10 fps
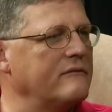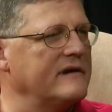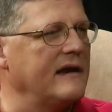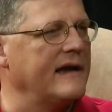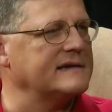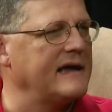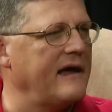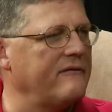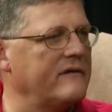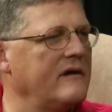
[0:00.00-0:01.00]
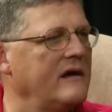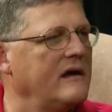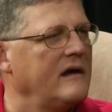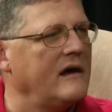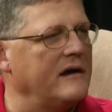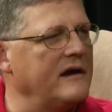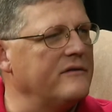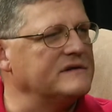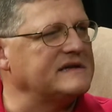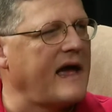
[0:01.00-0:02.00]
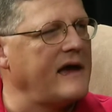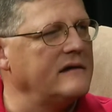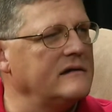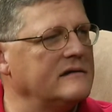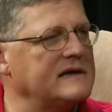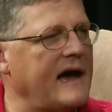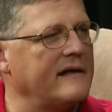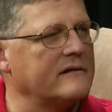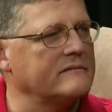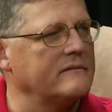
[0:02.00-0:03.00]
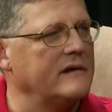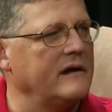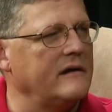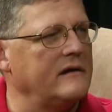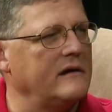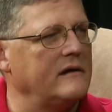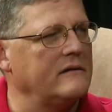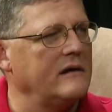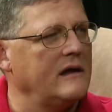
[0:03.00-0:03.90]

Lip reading: We'd like to have another site in Tyler, and